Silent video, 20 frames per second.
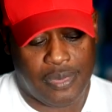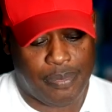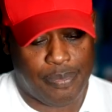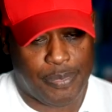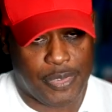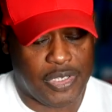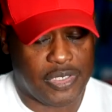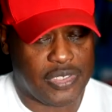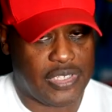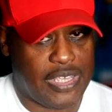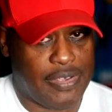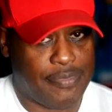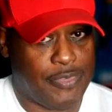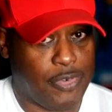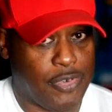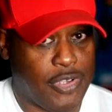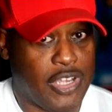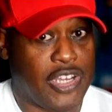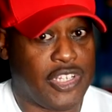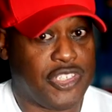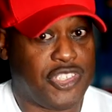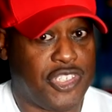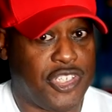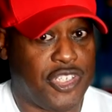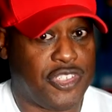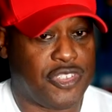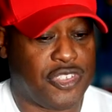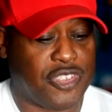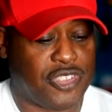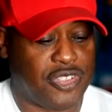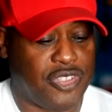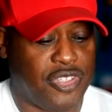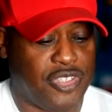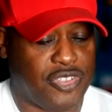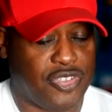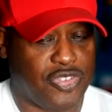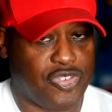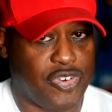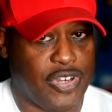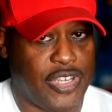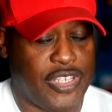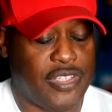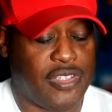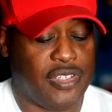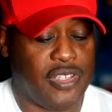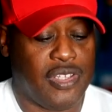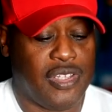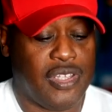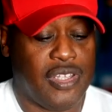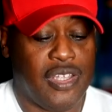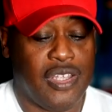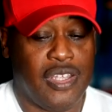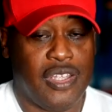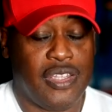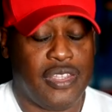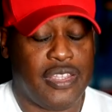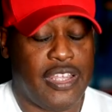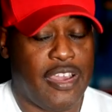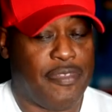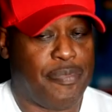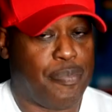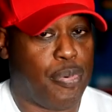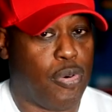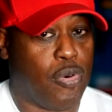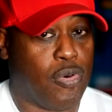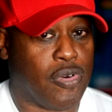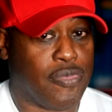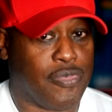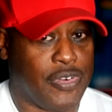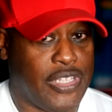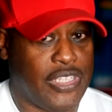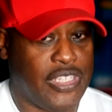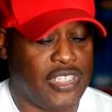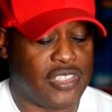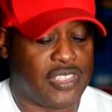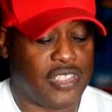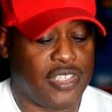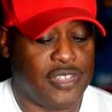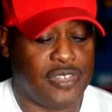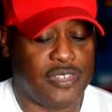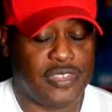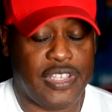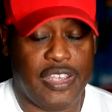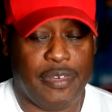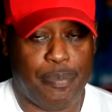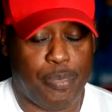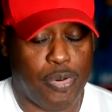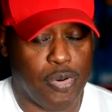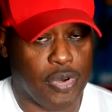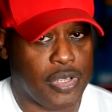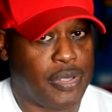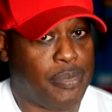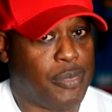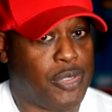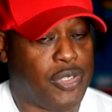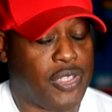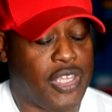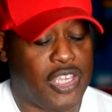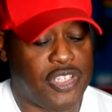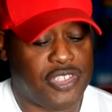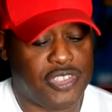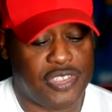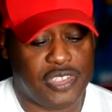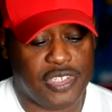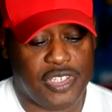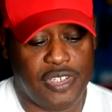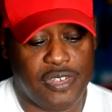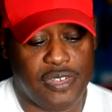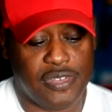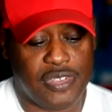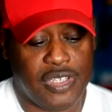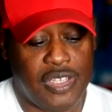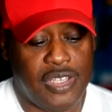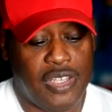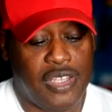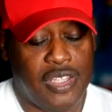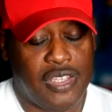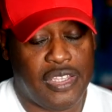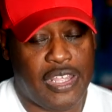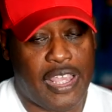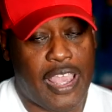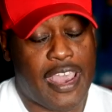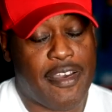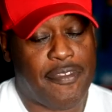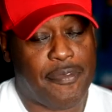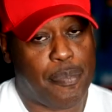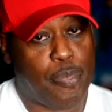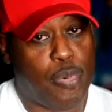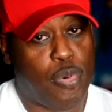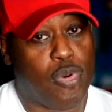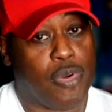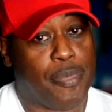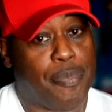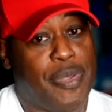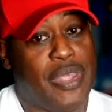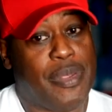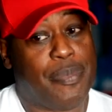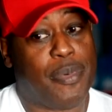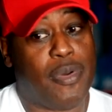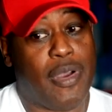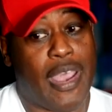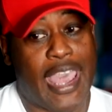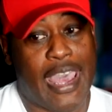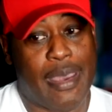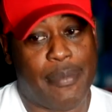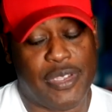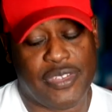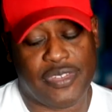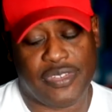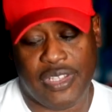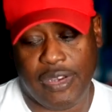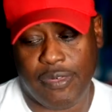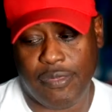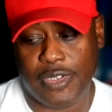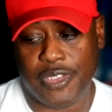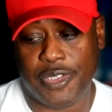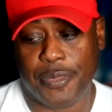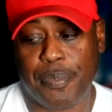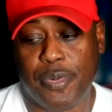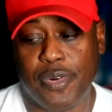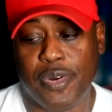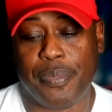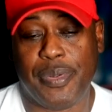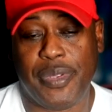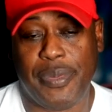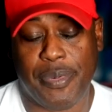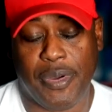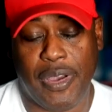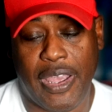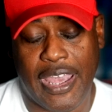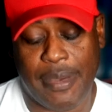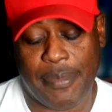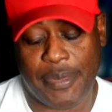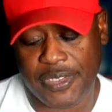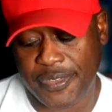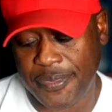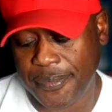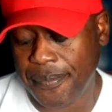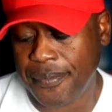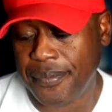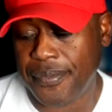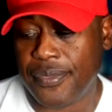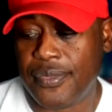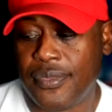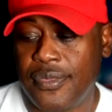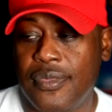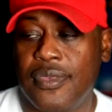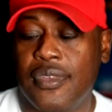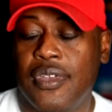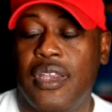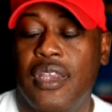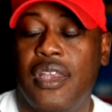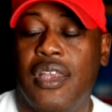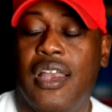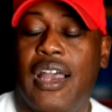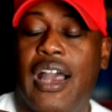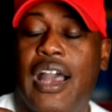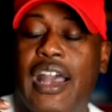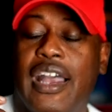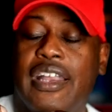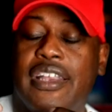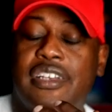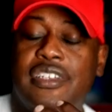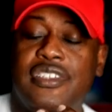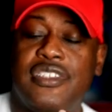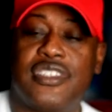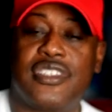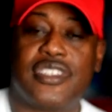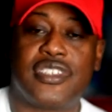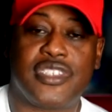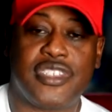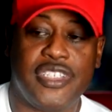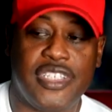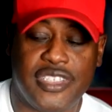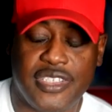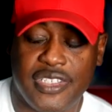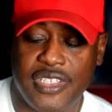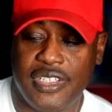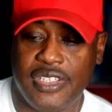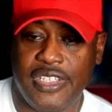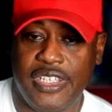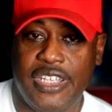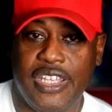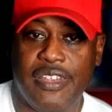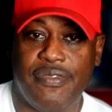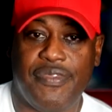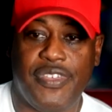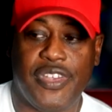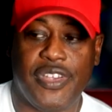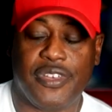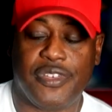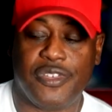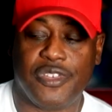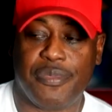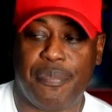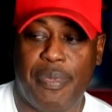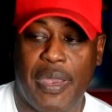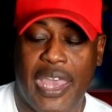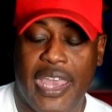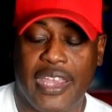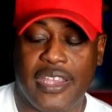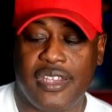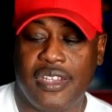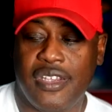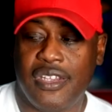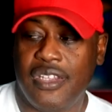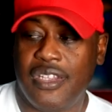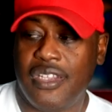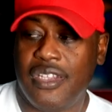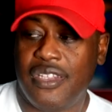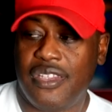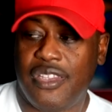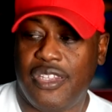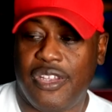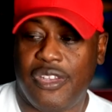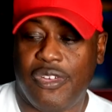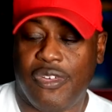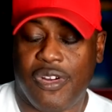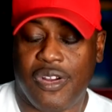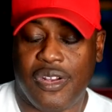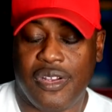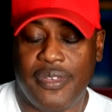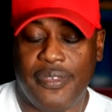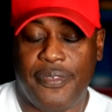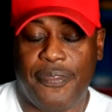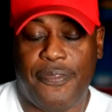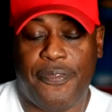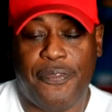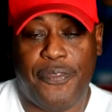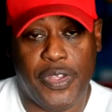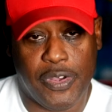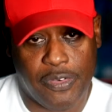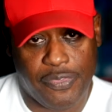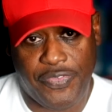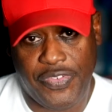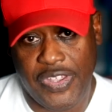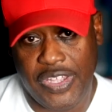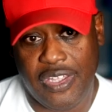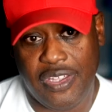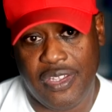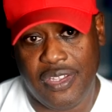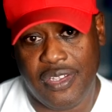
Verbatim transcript: because they have no conscientiousness trait, they have poor reading skills, they have poor communication skills, they have poor people habits. Now, what are poor people habits? I consistently get vehicles back that are filthy.